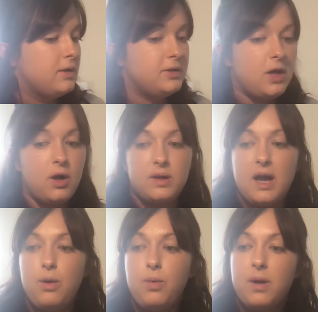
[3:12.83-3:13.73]
So
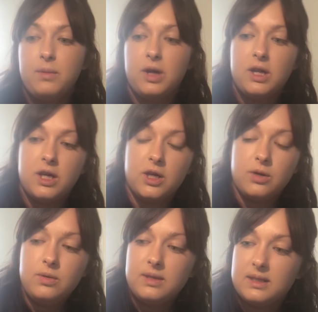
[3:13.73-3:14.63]
now what I'm going to
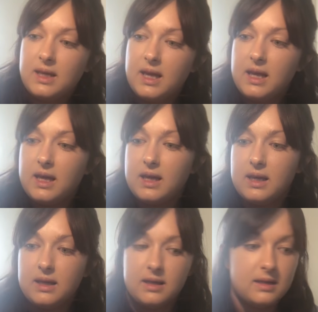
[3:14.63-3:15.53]
use
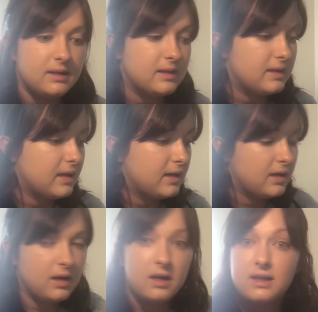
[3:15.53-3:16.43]
is
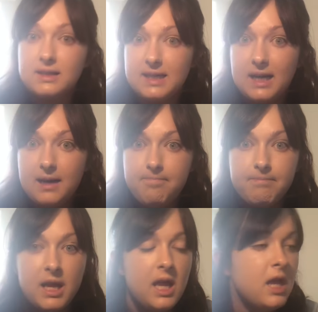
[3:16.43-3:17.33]
concealer.
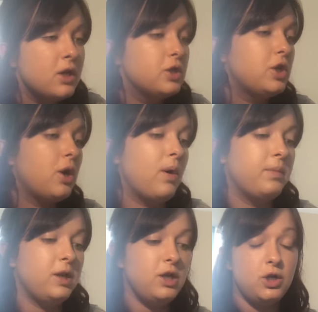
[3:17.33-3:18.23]
So I'm
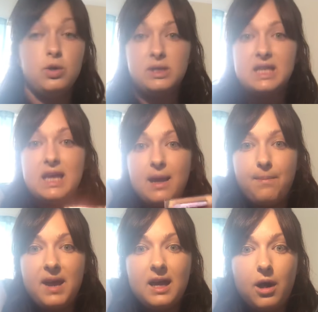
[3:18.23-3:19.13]
going to use the
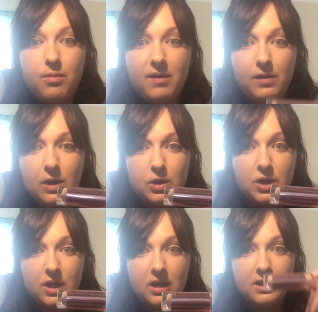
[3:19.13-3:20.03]
Makeup
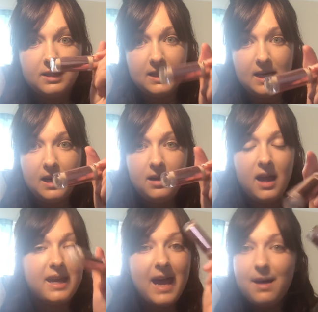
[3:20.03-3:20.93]
Revolution concealer.
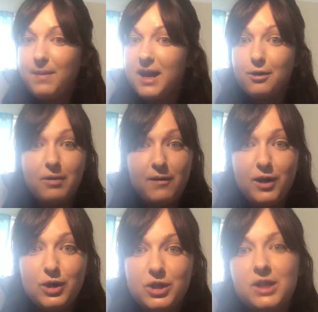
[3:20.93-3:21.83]
Again, Makeup
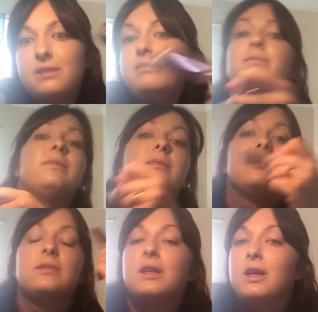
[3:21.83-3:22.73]
Revolution,
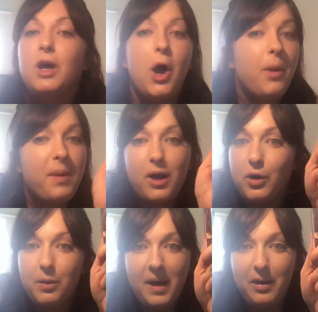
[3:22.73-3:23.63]
can't bang
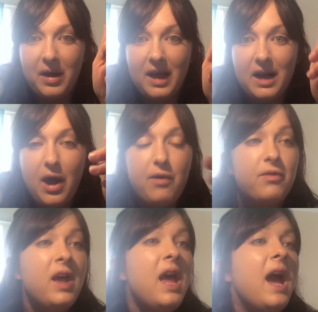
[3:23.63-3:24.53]
on about it enough.
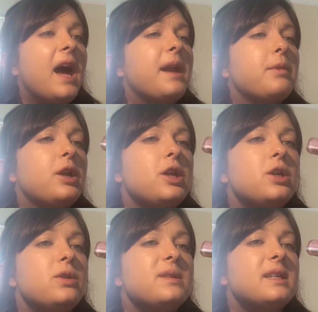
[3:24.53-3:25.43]
And I'm going to
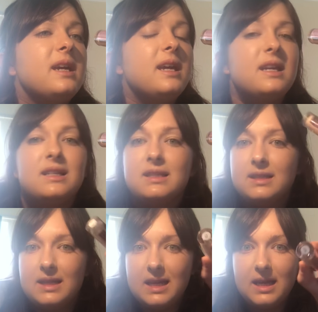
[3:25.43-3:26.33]
use it in
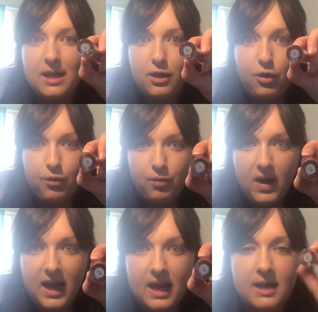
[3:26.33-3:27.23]

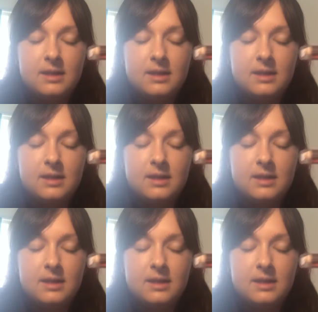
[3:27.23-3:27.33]
C3.